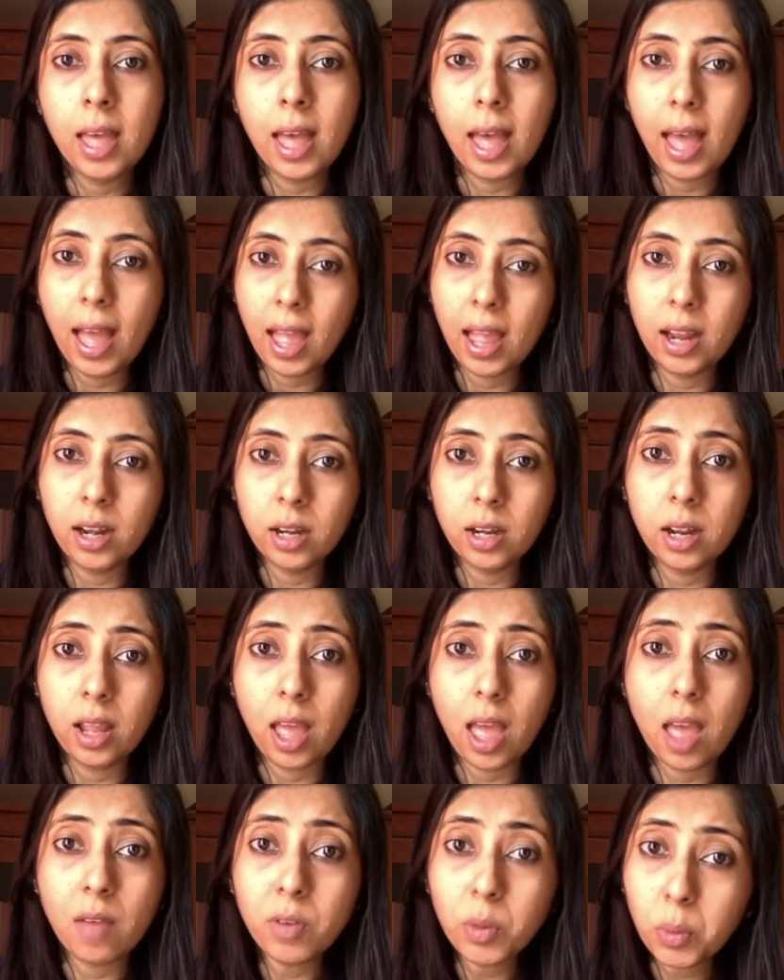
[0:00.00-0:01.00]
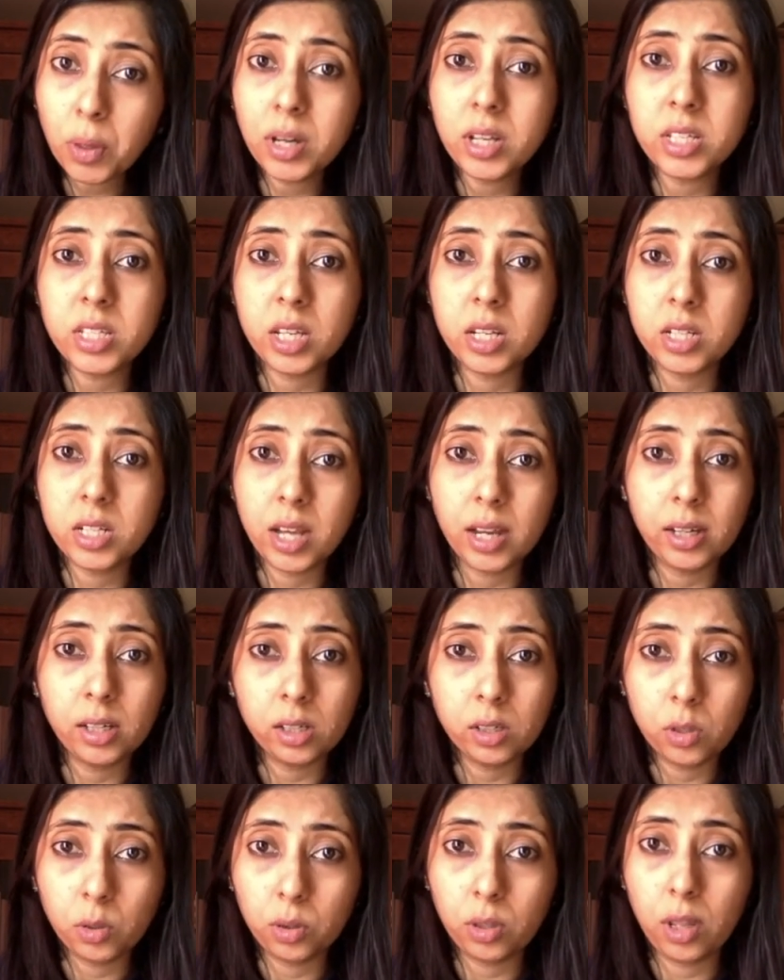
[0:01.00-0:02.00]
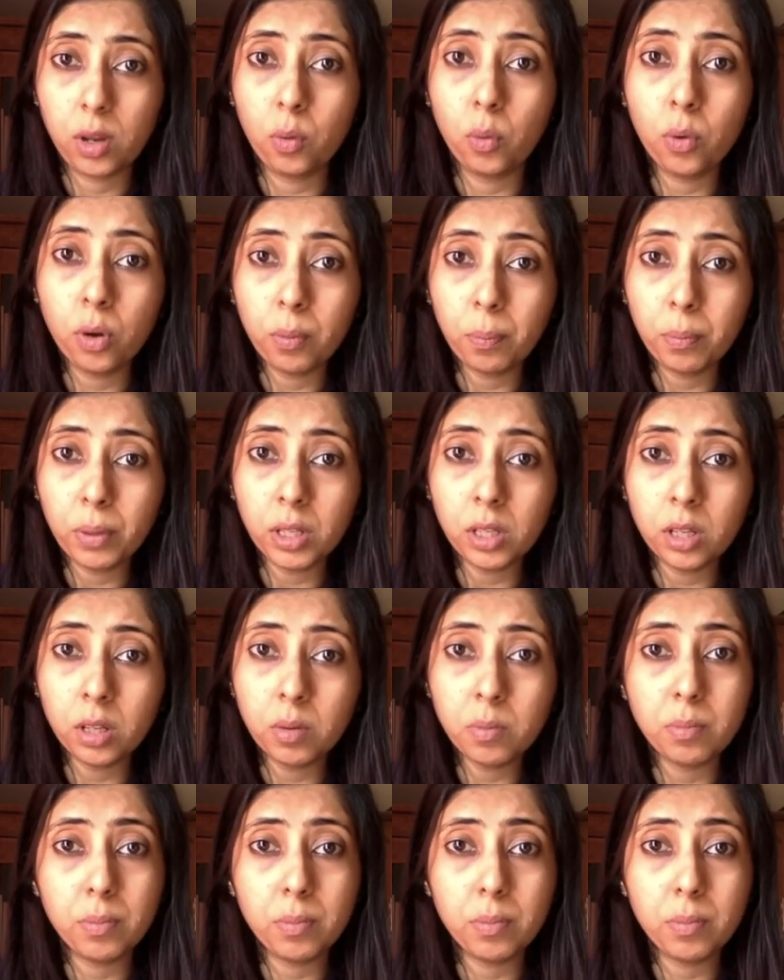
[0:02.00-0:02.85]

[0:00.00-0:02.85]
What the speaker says: and everyone is entitled to their own opinion.